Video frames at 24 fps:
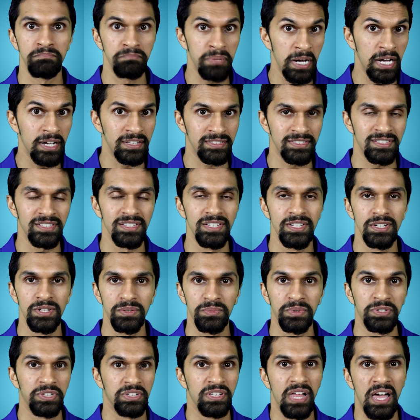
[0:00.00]
but
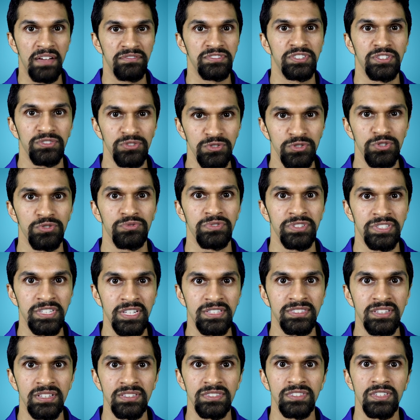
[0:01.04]
with a lot of solution
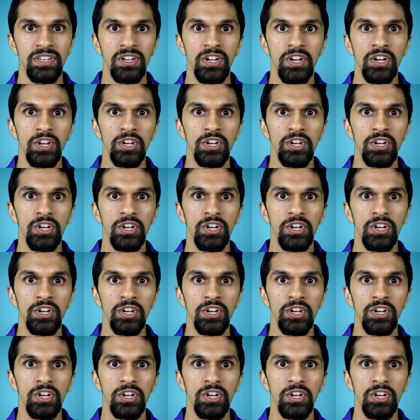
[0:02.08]
resistance,